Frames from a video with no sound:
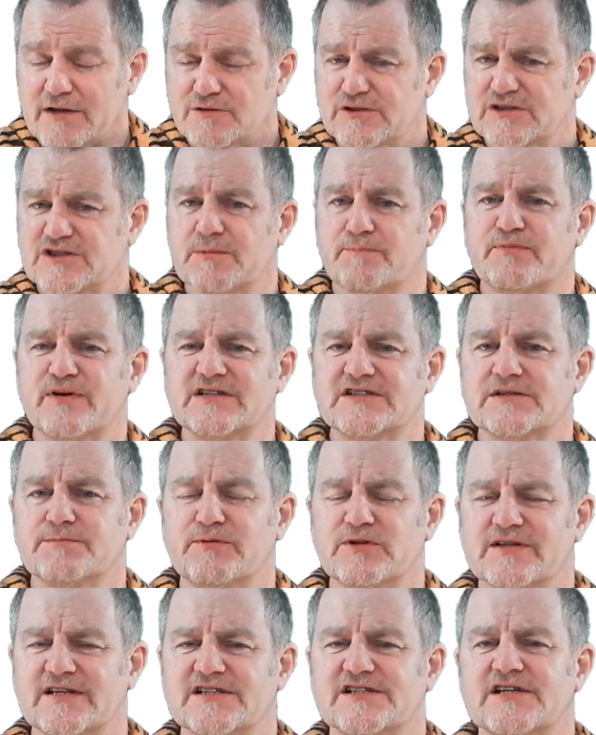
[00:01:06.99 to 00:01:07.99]
it was a
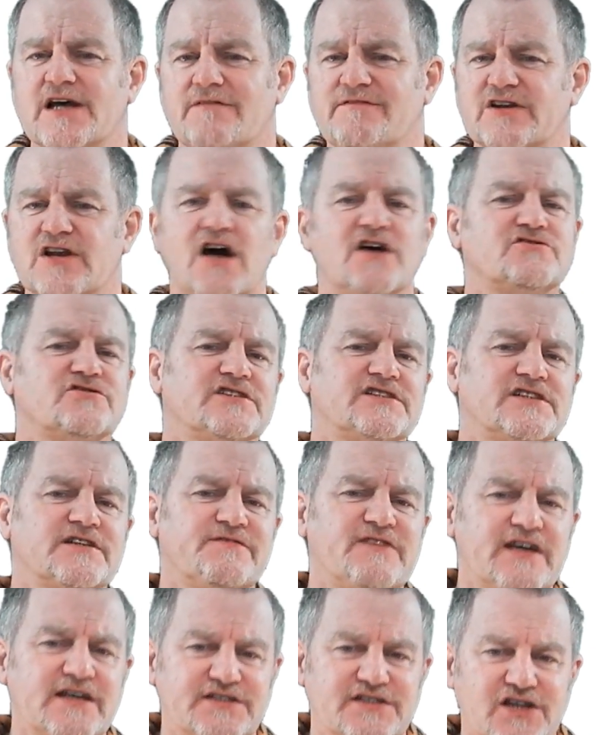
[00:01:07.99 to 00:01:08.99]
principle discovered hundreds
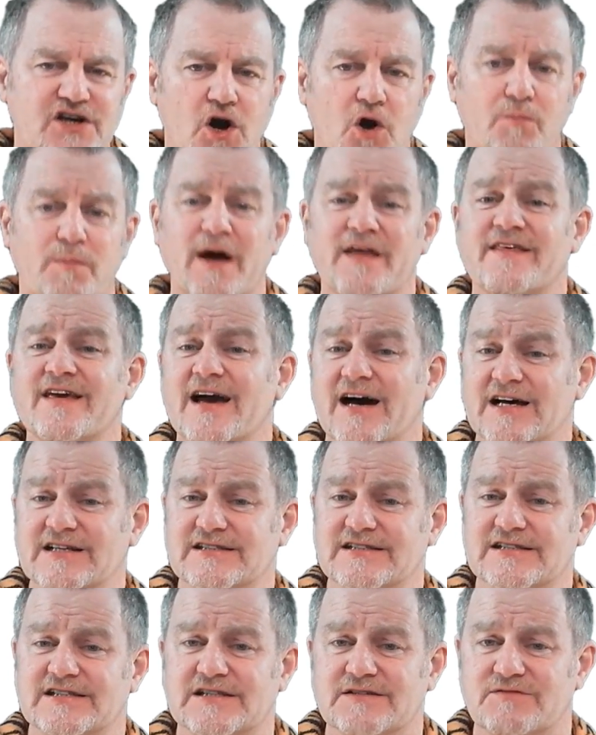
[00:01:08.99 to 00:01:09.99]
of years ago by the
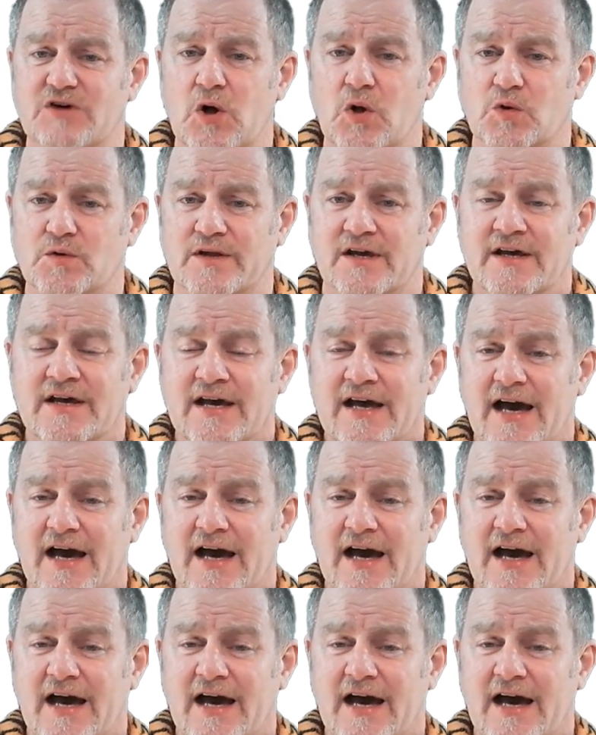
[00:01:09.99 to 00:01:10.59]
artists of old,